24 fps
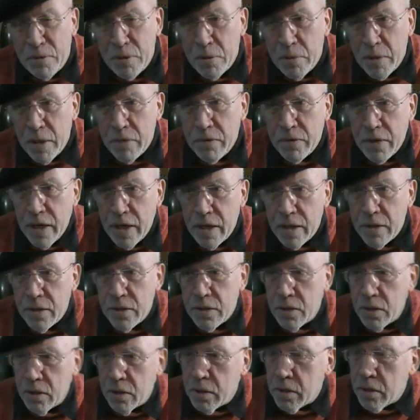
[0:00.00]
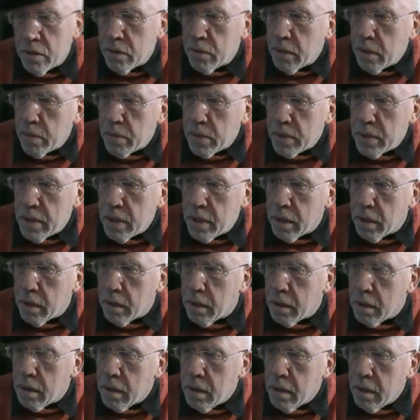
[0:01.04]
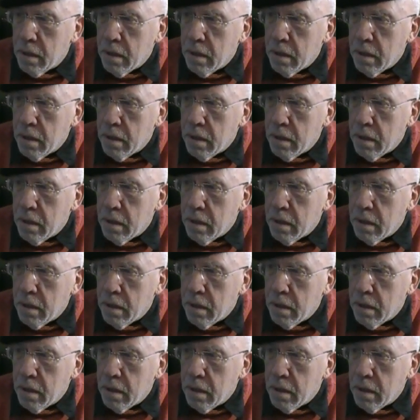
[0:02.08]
from Afghanistan to Abyssinia.